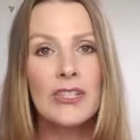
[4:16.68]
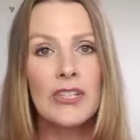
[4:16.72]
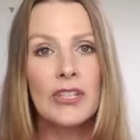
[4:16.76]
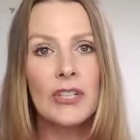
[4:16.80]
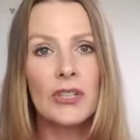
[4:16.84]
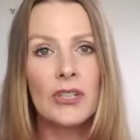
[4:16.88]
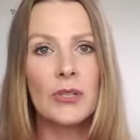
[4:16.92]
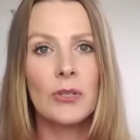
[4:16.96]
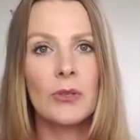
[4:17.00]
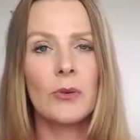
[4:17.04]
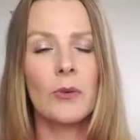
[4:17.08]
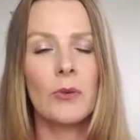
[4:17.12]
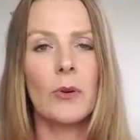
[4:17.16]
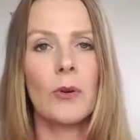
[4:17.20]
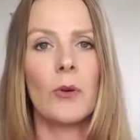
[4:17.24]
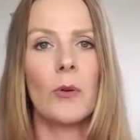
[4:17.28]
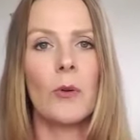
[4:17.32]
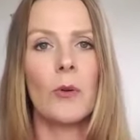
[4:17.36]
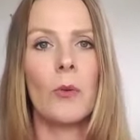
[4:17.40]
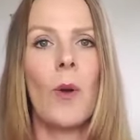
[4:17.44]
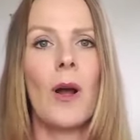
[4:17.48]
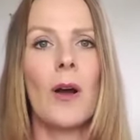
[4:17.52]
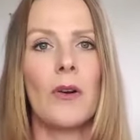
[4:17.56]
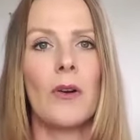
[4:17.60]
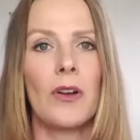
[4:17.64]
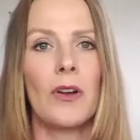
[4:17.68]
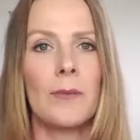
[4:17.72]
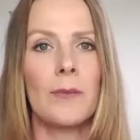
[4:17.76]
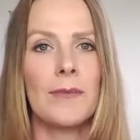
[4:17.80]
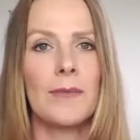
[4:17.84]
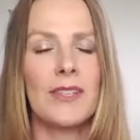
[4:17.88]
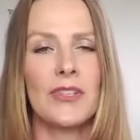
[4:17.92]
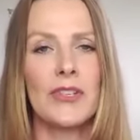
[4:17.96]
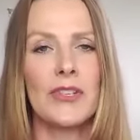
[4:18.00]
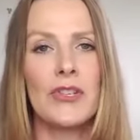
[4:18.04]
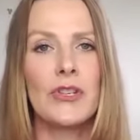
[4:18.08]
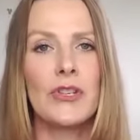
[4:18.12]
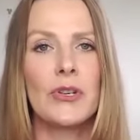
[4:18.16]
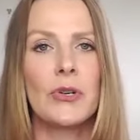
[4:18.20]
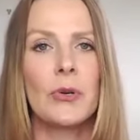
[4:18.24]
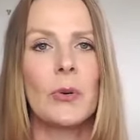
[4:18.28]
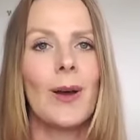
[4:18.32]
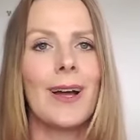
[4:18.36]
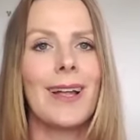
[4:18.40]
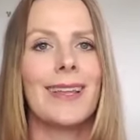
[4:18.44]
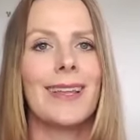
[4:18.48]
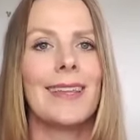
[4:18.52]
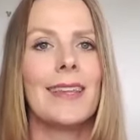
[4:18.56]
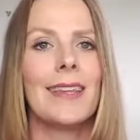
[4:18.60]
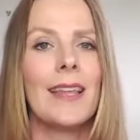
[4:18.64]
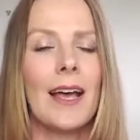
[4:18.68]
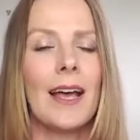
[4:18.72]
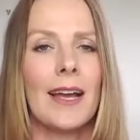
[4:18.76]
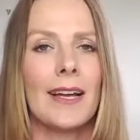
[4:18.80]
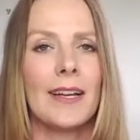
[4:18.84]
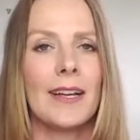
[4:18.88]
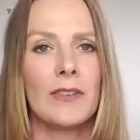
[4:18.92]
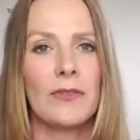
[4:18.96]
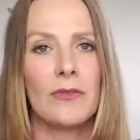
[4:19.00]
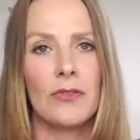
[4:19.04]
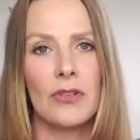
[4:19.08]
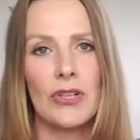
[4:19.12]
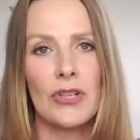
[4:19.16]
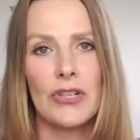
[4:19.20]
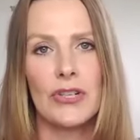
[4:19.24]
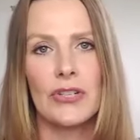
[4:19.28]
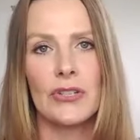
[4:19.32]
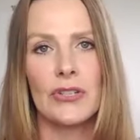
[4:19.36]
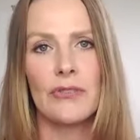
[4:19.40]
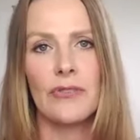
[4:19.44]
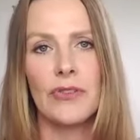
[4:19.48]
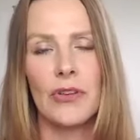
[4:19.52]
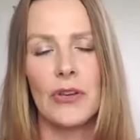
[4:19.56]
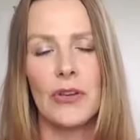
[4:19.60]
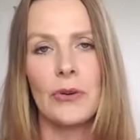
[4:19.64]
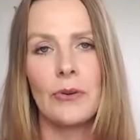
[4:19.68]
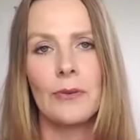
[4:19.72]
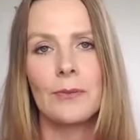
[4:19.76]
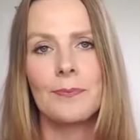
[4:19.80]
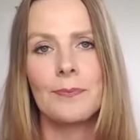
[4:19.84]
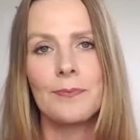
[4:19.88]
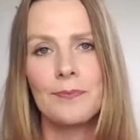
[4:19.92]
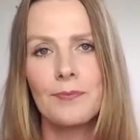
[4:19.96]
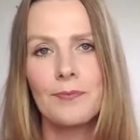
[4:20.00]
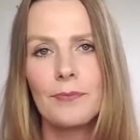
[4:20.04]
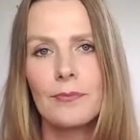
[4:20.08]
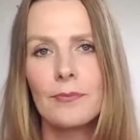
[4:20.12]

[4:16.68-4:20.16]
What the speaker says: to welcome this new aligned version of you.